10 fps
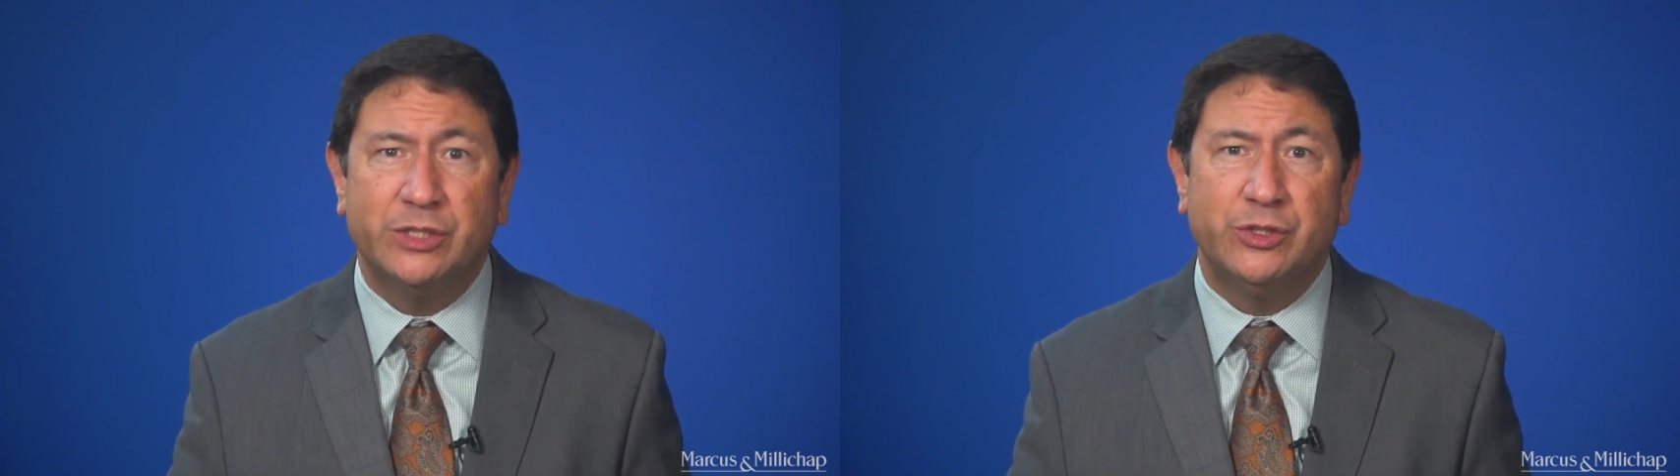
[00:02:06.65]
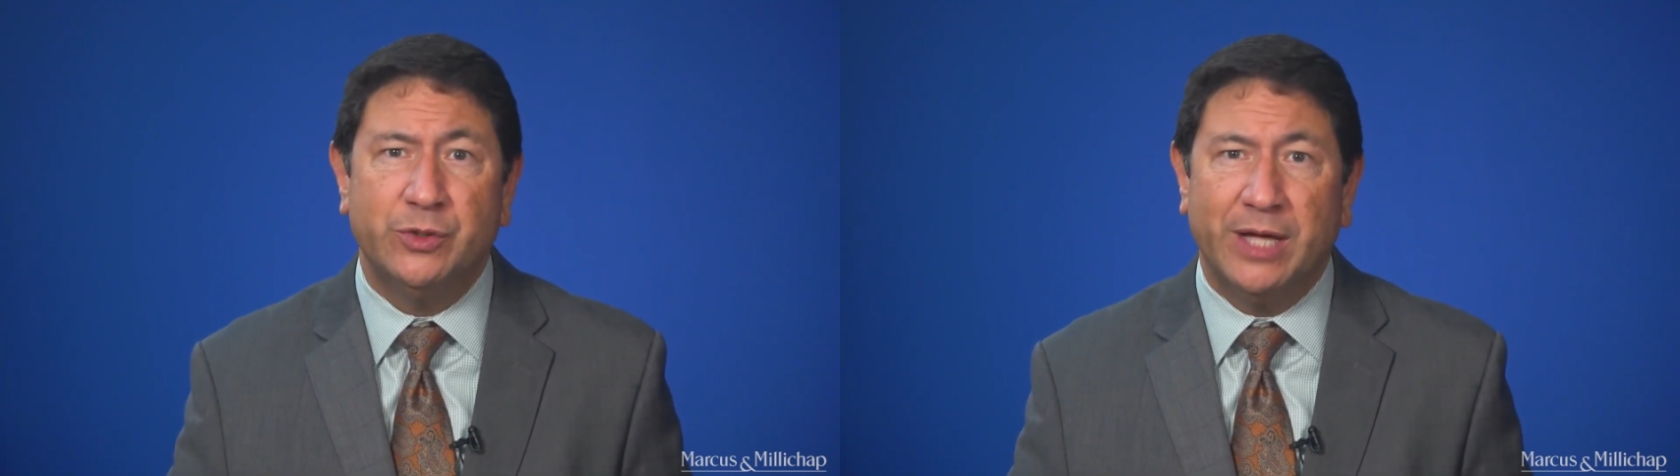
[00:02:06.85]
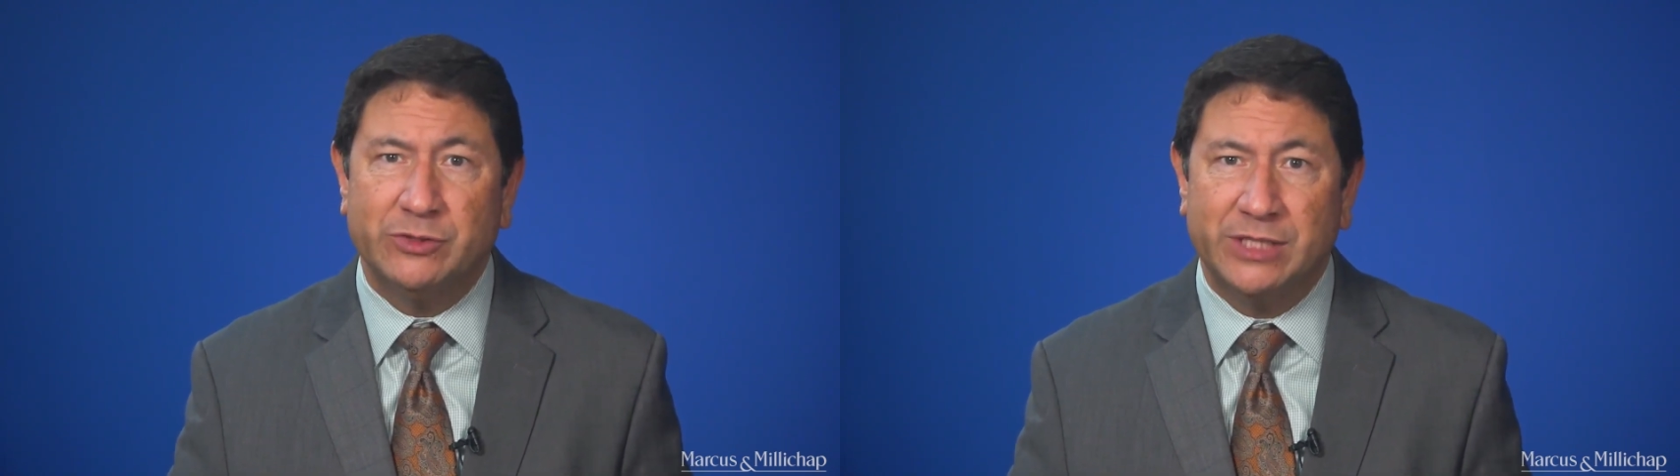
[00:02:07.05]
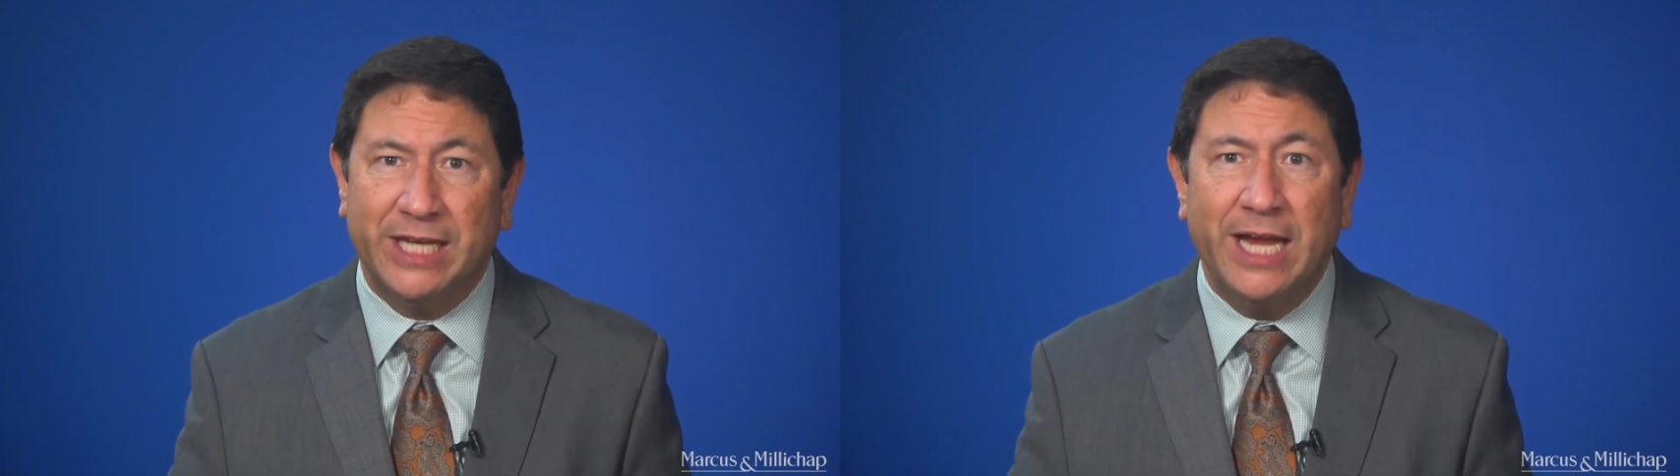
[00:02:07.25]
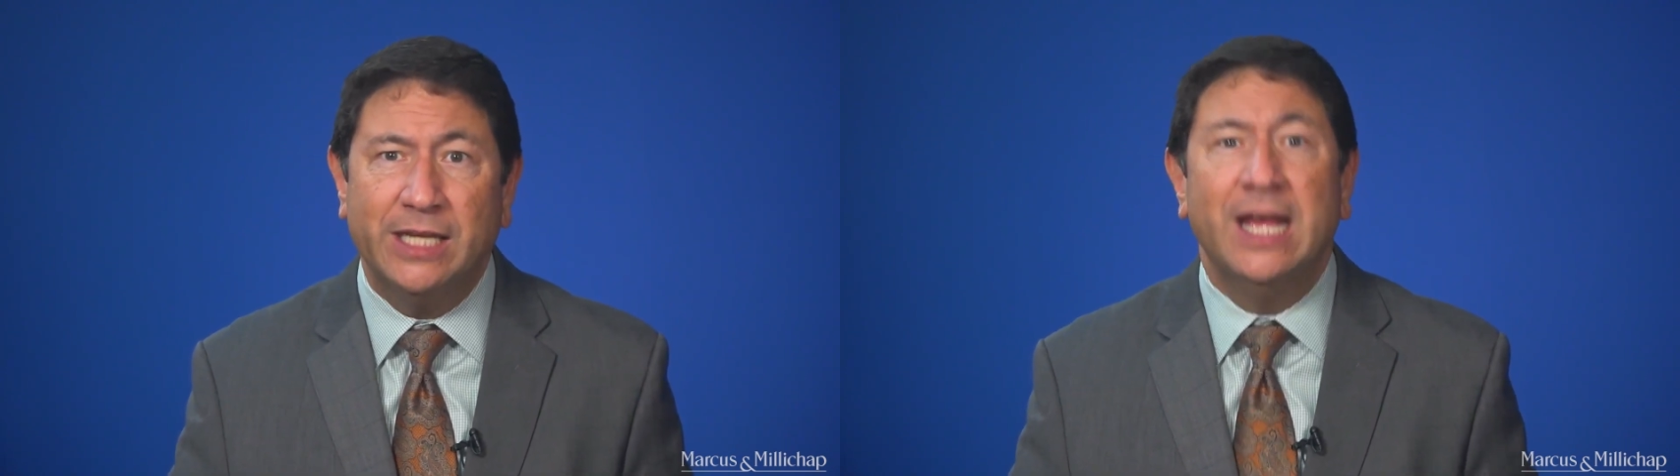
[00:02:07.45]
in
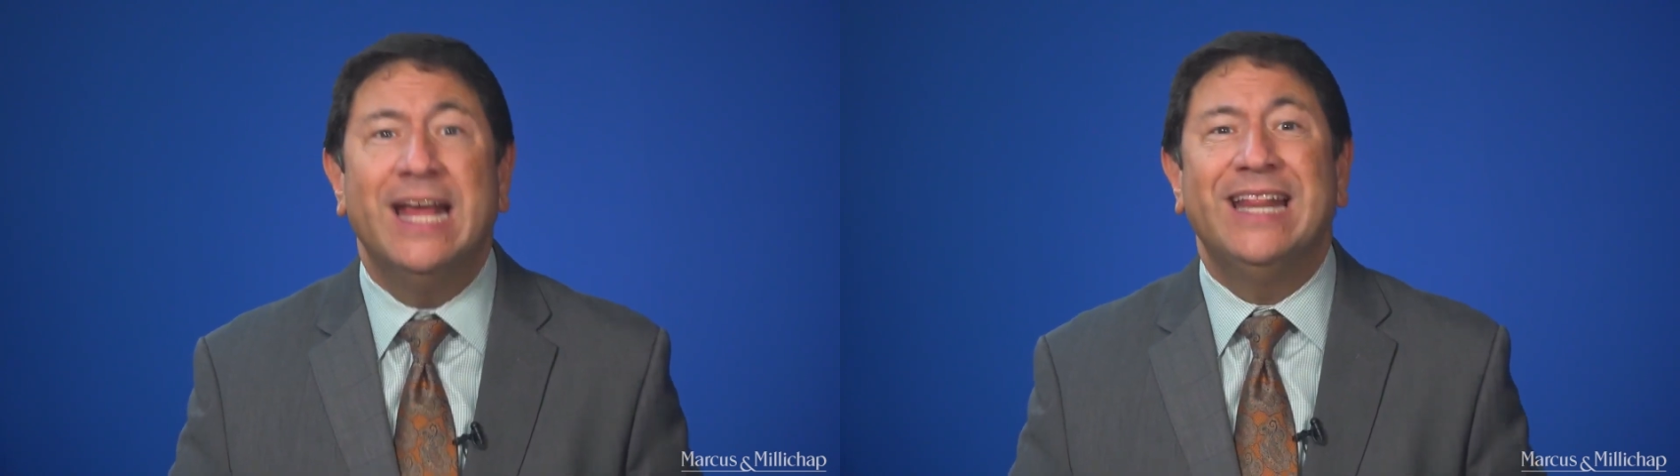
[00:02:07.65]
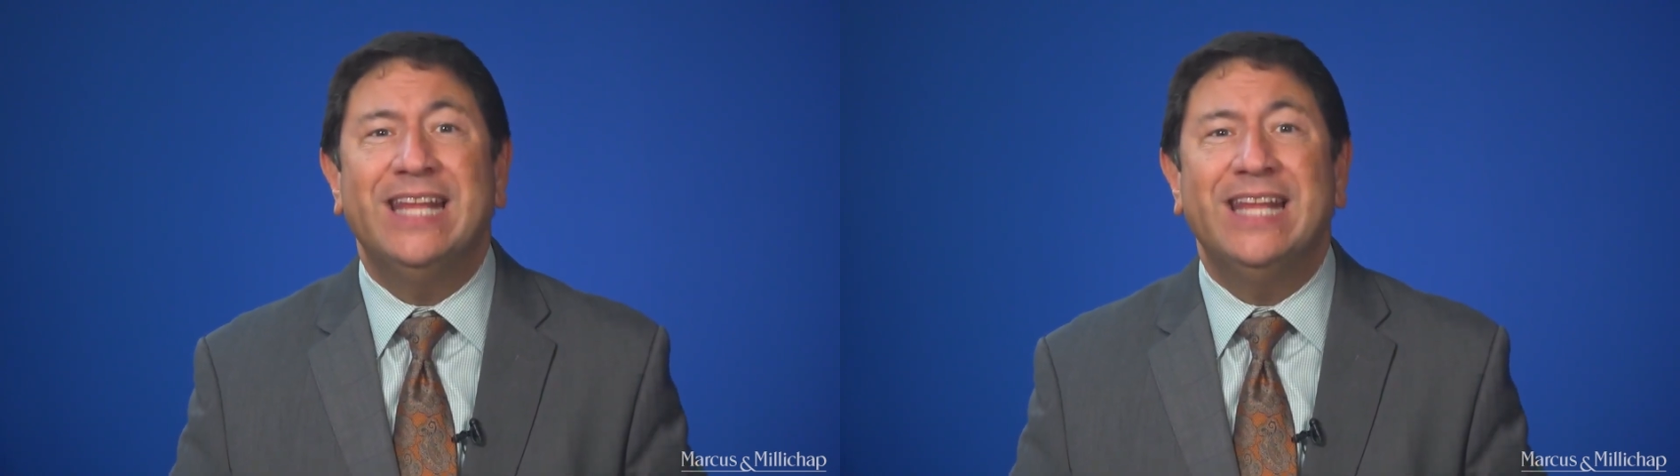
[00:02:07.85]
2008,